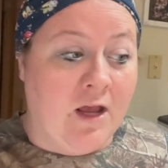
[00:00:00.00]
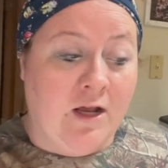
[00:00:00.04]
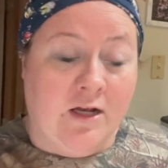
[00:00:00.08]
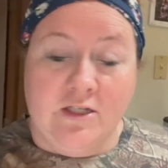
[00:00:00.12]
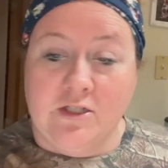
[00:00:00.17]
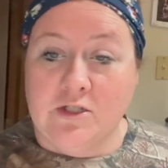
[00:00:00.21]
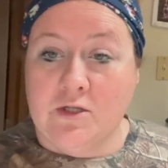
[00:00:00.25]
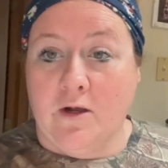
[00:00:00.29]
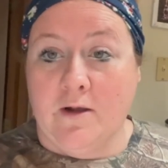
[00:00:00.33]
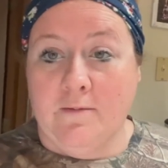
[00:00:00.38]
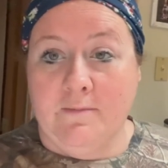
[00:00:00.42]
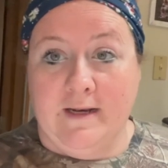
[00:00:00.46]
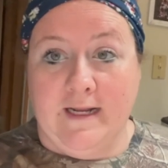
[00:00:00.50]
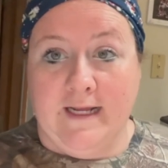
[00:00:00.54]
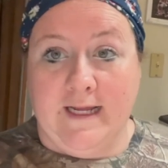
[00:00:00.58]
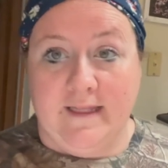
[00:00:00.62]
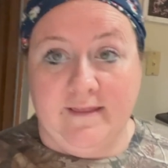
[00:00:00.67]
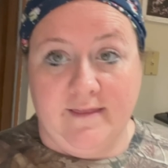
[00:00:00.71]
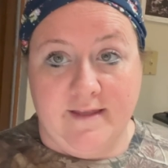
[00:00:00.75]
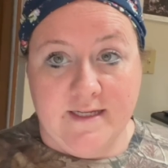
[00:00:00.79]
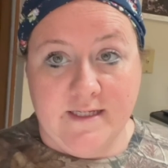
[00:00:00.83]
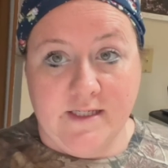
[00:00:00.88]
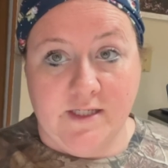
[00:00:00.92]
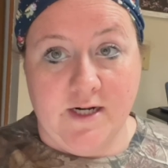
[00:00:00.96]
So I'm gonna get
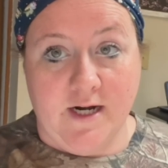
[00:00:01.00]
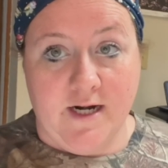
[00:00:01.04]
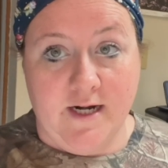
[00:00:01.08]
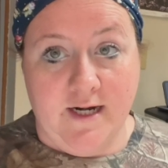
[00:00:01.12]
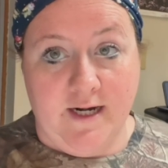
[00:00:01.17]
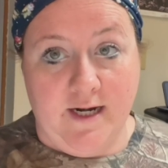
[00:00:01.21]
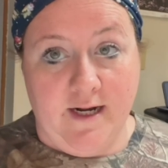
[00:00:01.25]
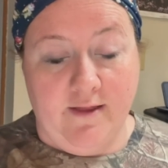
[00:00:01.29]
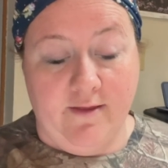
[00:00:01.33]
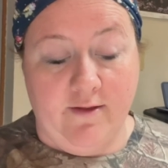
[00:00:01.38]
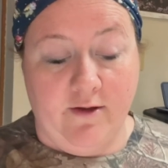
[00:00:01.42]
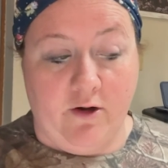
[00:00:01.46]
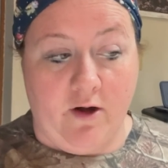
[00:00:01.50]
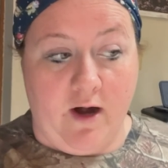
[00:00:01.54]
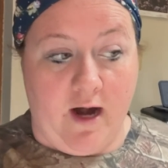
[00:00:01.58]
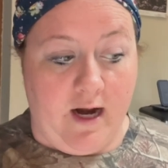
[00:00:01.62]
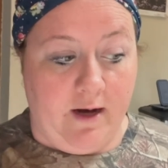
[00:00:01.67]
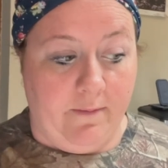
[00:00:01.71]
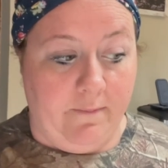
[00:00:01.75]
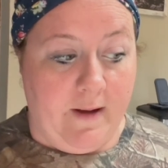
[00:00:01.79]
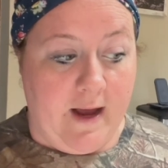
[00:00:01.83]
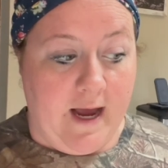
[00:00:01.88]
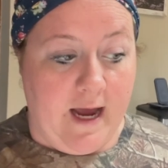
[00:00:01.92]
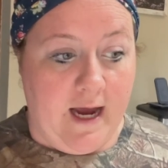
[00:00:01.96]
this started in the
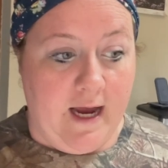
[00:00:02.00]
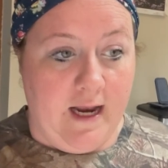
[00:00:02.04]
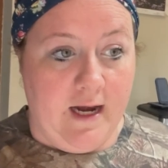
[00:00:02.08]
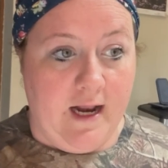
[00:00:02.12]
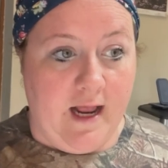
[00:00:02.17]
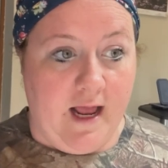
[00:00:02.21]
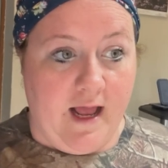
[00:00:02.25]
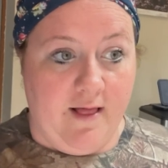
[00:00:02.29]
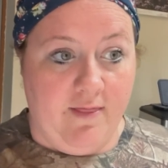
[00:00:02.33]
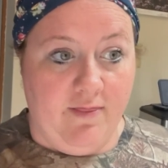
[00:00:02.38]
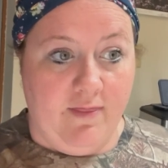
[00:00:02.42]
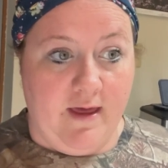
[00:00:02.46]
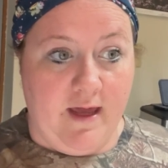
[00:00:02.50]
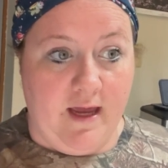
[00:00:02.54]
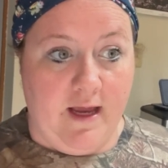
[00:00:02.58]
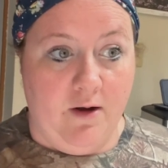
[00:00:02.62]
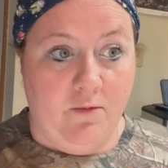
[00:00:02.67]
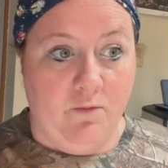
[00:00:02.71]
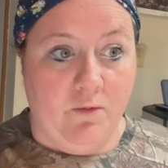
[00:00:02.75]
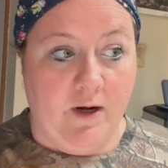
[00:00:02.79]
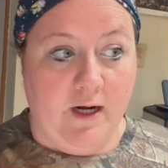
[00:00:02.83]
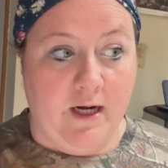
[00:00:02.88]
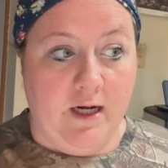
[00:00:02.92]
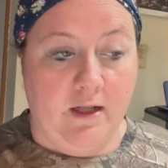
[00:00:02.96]
crock pot and then
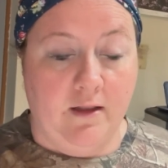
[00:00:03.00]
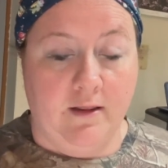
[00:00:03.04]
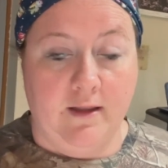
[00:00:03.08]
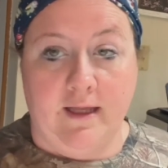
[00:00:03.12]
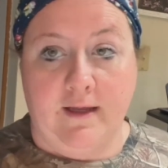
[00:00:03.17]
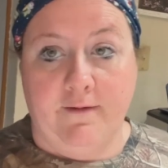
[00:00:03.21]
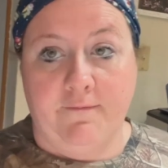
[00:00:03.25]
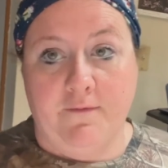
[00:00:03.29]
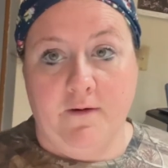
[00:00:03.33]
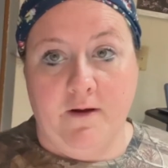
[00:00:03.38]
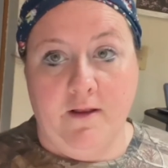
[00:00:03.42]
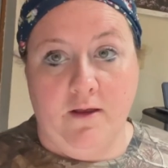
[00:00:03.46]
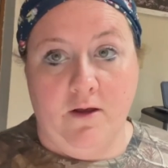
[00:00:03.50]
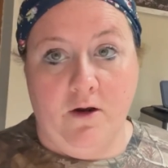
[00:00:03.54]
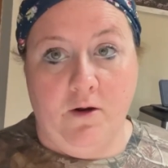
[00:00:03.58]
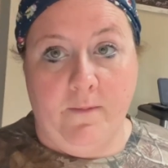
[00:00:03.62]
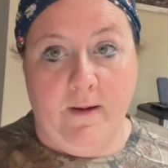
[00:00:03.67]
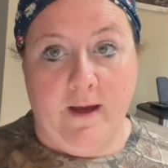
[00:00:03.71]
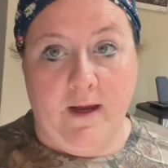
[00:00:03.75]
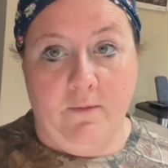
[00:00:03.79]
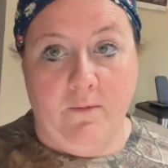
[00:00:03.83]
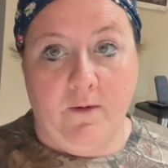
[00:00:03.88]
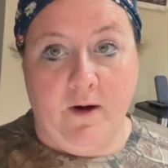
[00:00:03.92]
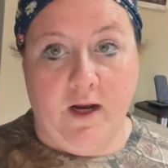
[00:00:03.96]
we're gonna leave for a little
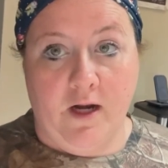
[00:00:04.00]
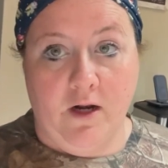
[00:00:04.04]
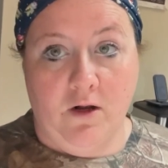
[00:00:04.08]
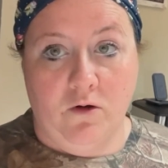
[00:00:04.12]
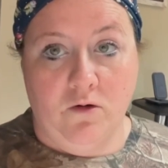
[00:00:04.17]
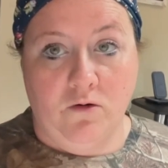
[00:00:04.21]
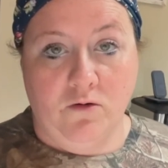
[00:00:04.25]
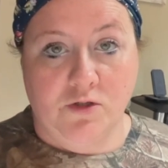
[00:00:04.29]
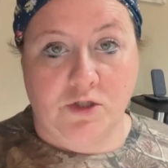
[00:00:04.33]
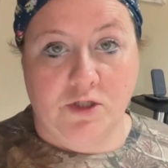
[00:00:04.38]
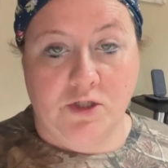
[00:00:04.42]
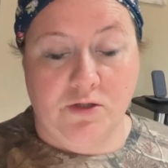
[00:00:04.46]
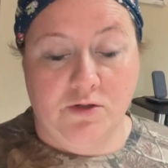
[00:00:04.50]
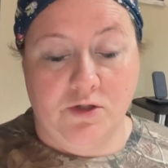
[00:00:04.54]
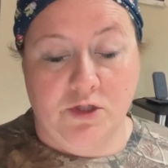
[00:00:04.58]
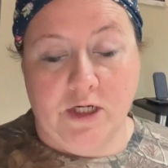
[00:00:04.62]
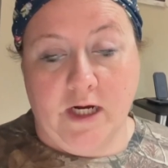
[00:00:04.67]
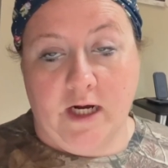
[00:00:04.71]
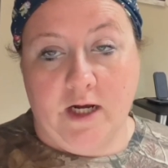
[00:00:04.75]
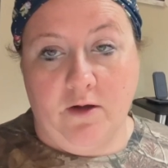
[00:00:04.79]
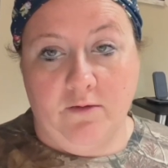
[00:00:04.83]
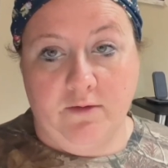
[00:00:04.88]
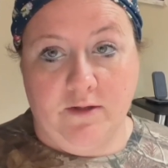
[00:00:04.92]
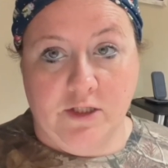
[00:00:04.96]
bit. We're gonna go
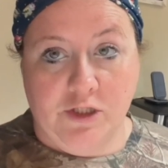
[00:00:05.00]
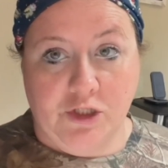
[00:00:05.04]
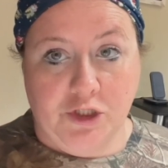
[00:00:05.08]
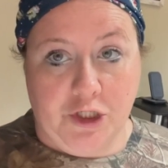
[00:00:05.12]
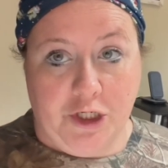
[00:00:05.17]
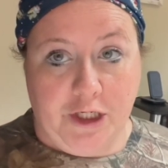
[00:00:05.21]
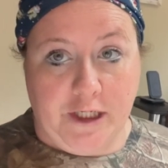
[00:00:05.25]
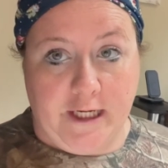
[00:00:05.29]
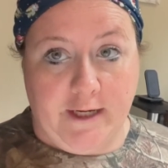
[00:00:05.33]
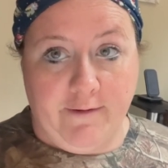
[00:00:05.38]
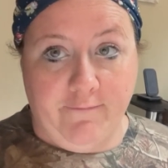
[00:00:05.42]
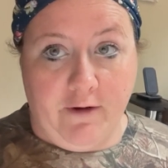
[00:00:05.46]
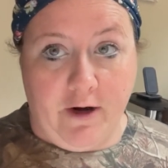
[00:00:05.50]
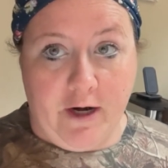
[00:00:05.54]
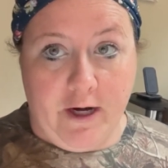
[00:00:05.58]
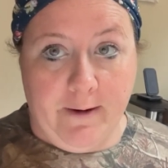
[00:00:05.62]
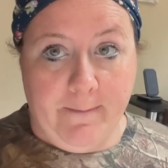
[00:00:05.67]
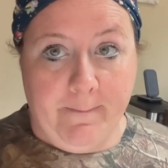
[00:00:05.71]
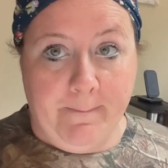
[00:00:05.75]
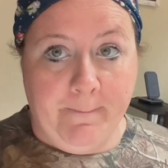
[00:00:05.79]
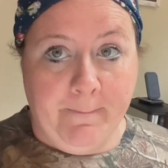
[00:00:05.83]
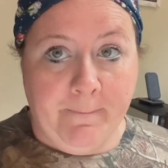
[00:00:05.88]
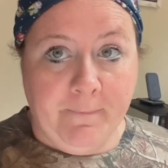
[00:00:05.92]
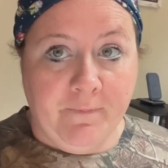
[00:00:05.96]
check out this turkey
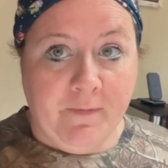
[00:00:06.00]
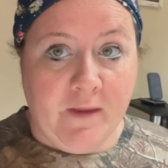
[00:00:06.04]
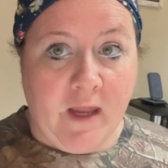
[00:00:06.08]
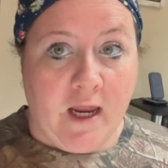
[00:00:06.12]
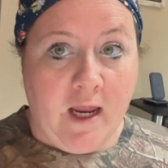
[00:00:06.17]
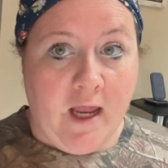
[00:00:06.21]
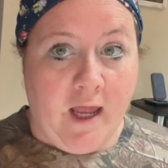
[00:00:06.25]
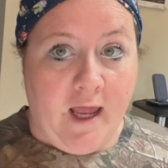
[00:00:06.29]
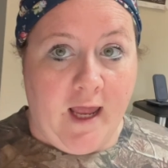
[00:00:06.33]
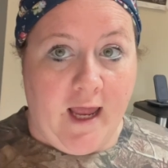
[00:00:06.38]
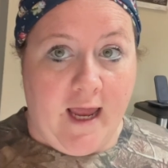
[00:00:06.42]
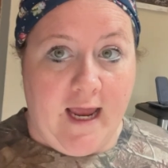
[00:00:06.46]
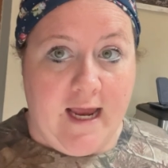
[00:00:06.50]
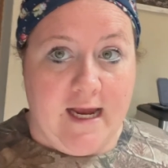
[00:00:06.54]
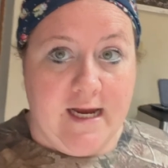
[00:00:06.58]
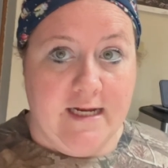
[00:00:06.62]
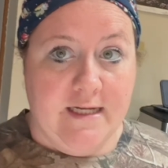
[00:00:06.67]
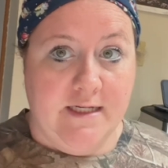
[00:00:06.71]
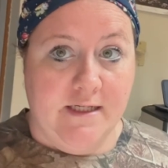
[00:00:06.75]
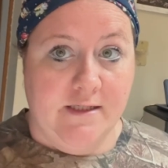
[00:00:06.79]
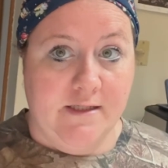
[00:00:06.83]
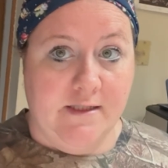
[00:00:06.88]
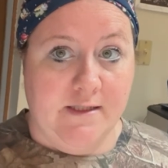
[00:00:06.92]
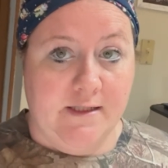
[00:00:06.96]
farm
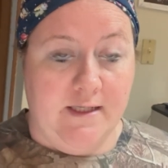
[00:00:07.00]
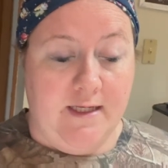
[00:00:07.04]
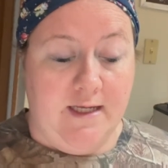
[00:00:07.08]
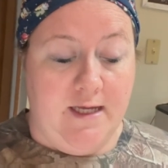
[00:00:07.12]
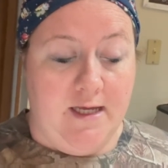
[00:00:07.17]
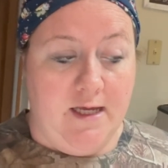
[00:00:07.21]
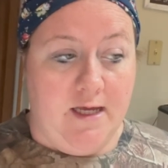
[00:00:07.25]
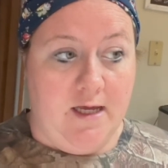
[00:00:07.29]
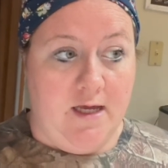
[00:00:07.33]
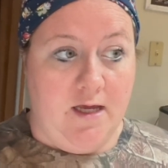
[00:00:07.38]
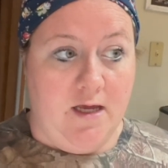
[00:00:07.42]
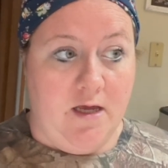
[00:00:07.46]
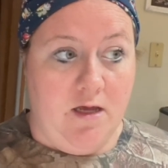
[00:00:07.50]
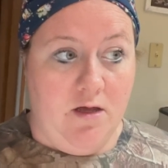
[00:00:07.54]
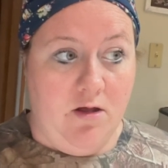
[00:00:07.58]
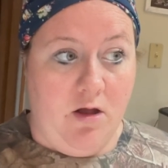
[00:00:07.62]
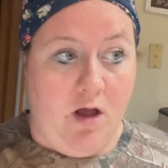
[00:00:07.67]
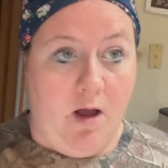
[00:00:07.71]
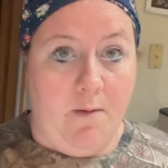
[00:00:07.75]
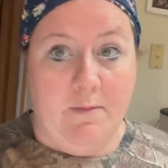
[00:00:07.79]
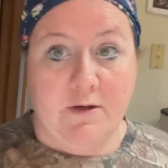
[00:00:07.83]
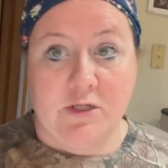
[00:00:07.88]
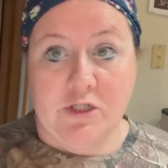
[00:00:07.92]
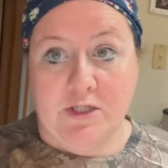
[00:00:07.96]
and see
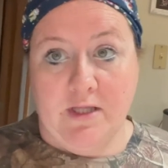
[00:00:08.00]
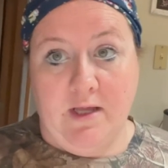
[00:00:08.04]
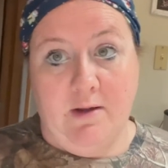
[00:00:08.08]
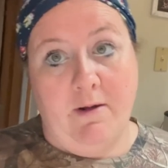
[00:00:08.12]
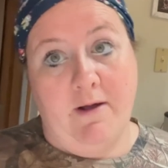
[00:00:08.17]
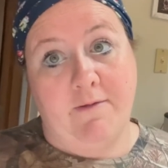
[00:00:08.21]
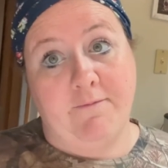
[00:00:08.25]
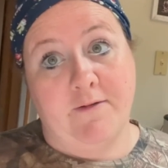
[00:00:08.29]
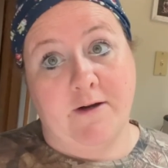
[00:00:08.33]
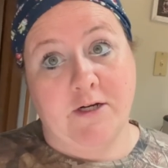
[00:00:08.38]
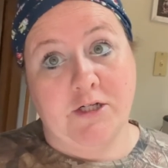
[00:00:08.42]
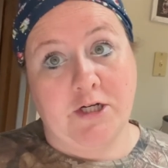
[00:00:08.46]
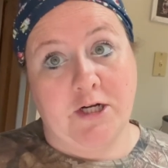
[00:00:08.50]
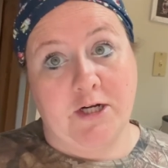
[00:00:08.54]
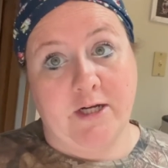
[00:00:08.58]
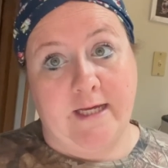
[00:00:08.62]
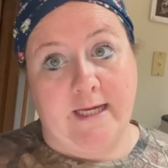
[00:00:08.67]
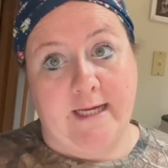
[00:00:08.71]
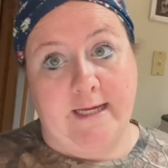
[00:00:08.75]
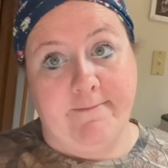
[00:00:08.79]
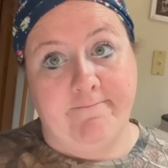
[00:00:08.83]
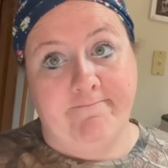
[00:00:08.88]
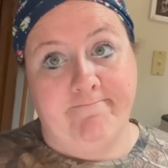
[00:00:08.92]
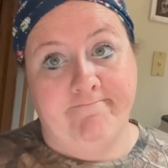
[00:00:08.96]
how much they want for a turkey.